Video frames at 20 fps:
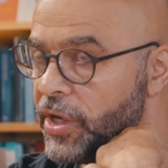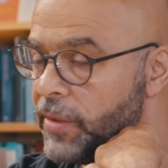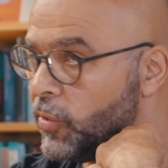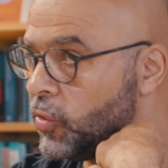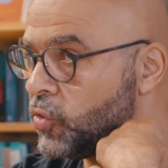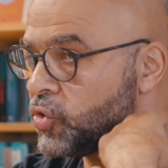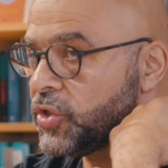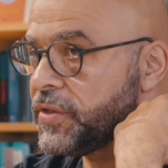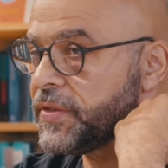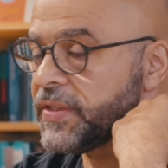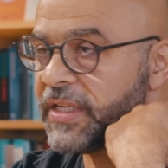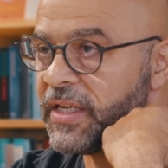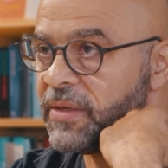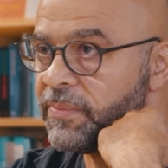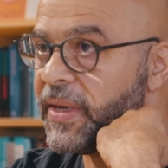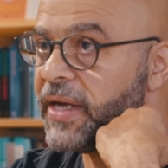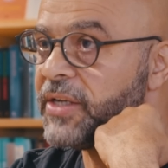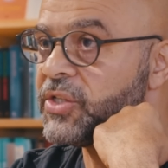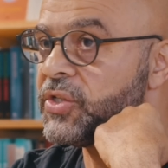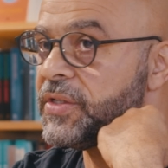emotions
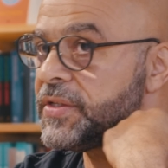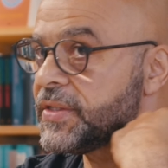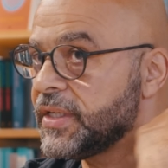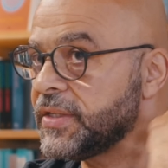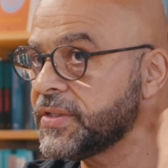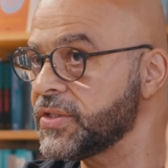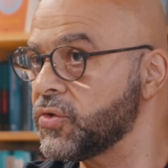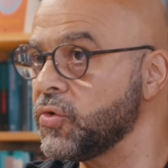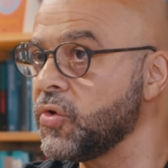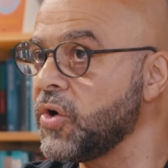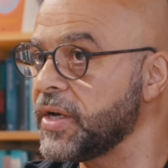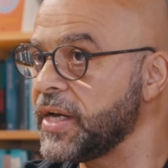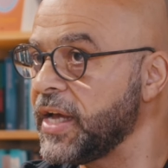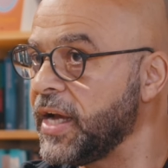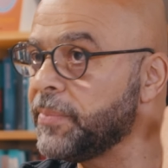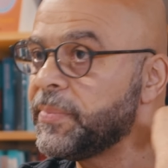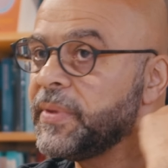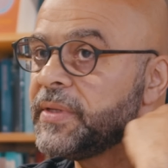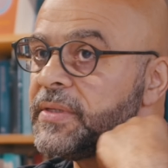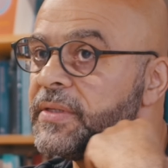and passions and so on,
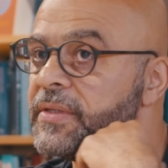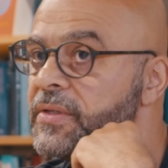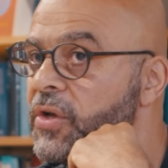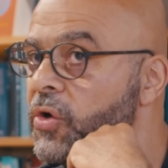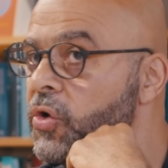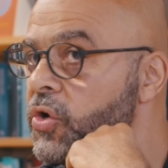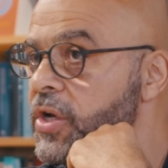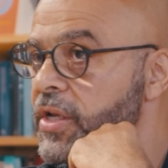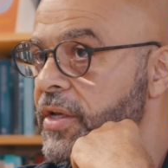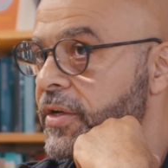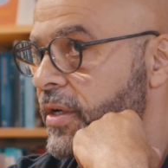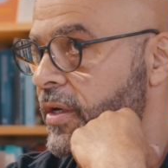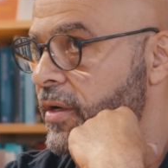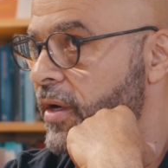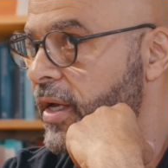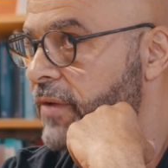happen earlier in